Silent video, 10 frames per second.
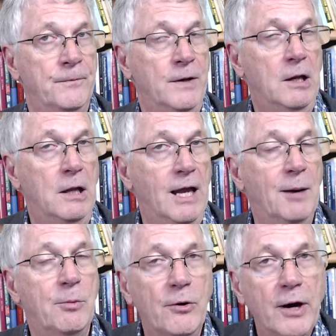
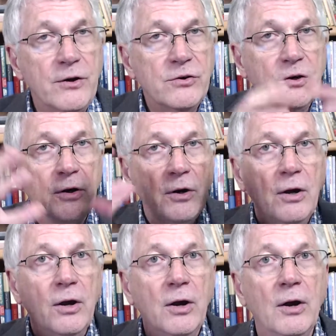Collaboration
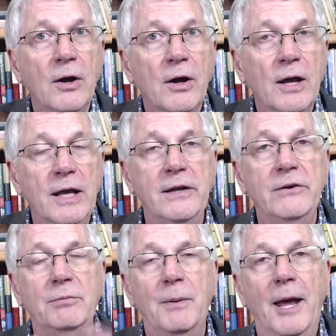
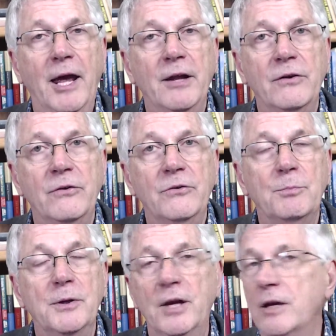expands
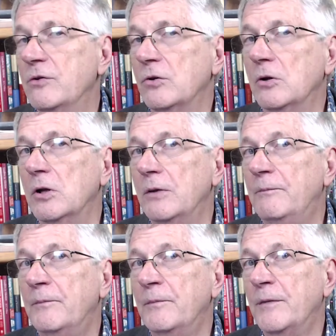potential
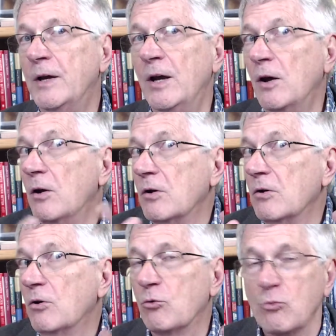
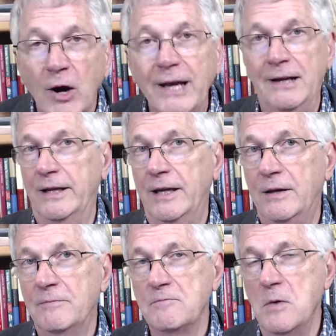greatly.
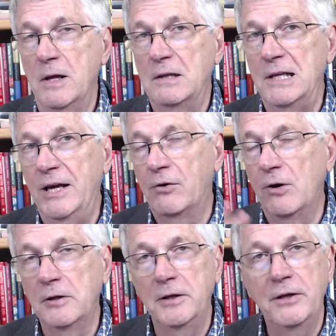Later
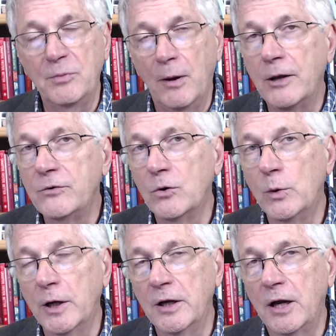on in this module, we're
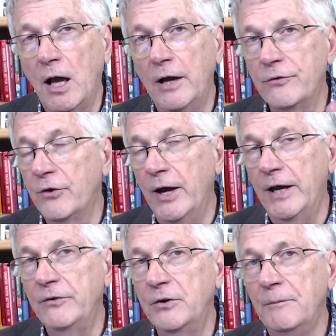going to
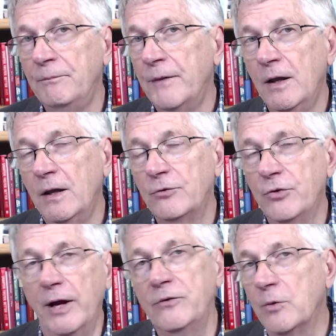contrast
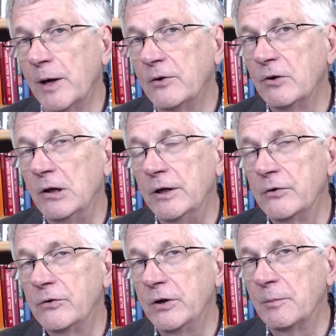transformational
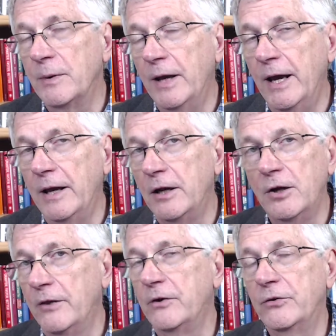leadership and
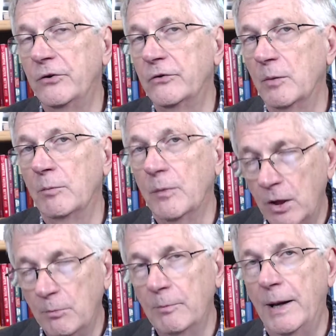another system
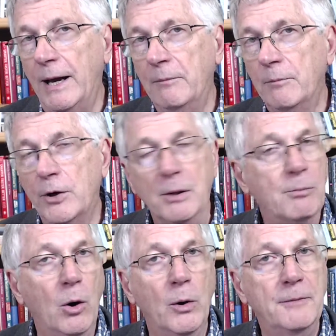by Murray
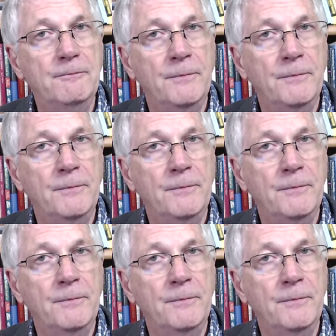Bowen